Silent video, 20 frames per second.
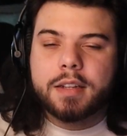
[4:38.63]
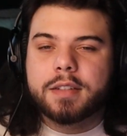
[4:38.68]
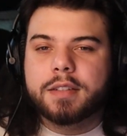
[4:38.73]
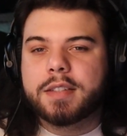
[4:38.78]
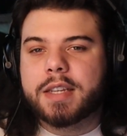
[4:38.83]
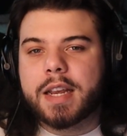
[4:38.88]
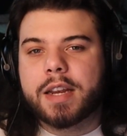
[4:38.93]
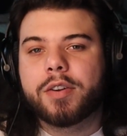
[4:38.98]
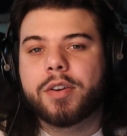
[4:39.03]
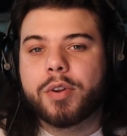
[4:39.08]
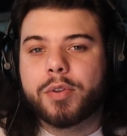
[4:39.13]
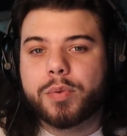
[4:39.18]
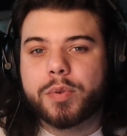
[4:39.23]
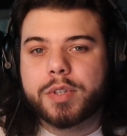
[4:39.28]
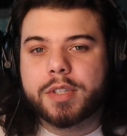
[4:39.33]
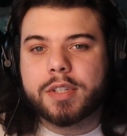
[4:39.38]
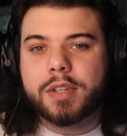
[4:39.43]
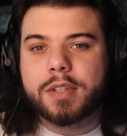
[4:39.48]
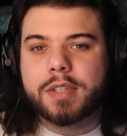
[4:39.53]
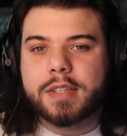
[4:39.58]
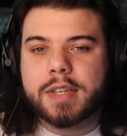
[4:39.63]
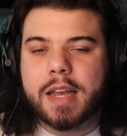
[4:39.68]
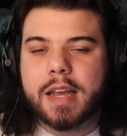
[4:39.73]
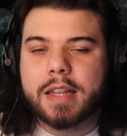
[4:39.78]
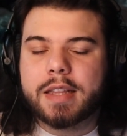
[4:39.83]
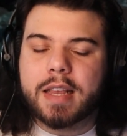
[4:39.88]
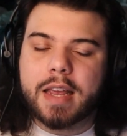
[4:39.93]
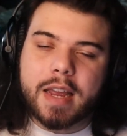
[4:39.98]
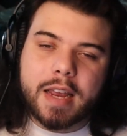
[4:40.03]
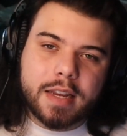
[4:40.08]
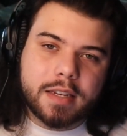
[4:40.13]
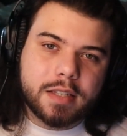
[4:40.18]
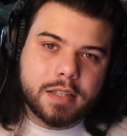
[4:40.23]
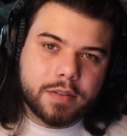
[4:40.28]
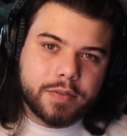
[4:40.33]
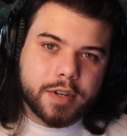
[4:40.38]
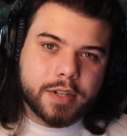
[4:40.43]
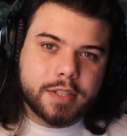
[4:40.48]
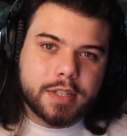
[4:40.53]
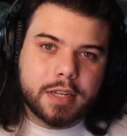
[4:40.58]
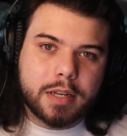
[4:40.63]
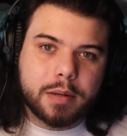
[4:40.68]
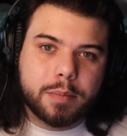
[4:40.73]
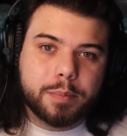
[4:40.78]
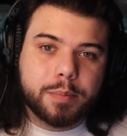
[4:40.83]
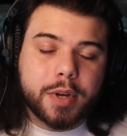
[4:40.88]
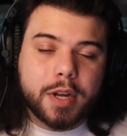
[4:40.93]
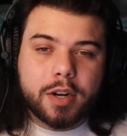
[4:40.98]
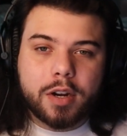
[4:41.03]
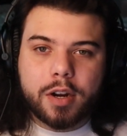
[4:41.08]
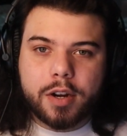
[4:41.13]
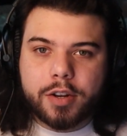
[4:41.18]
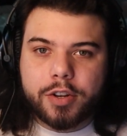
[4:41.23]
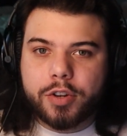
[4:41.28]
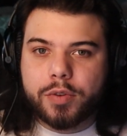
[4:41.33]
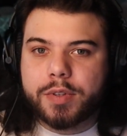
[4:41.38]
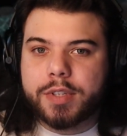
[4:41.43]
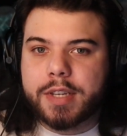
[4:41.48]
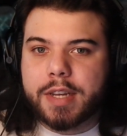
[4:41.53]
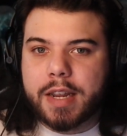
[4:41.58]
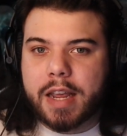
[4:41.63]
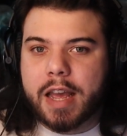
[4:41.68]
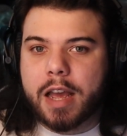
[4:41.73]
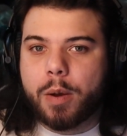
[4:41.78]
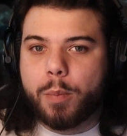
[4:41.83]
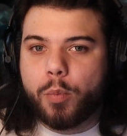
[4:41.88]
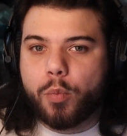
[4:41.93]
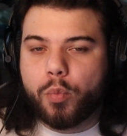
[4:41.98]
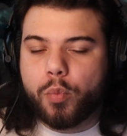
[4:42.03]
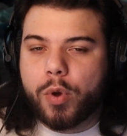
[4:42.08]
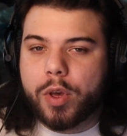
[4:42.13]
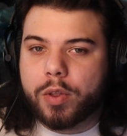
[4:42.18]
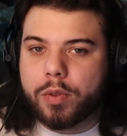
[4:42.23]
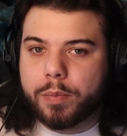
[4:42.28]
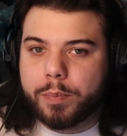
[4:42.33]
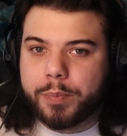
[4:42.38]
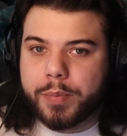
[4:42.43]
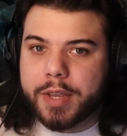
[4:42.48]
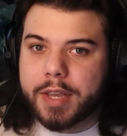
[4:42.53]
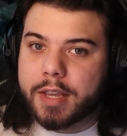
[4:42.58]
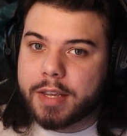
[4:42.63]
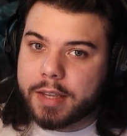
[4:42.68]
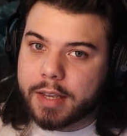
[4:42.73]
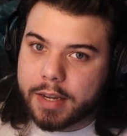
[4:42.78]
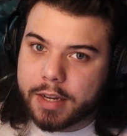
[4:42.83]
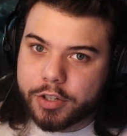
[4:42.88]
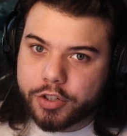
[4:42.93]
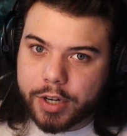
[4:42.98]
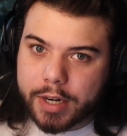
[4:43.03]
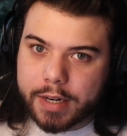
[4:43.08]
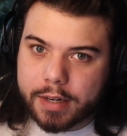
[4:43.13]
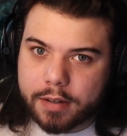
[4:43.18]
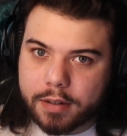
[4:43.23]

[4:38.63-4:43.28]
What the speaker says: Tangrowth will still stay the ace of our team, but our new TM will be Giga Drain.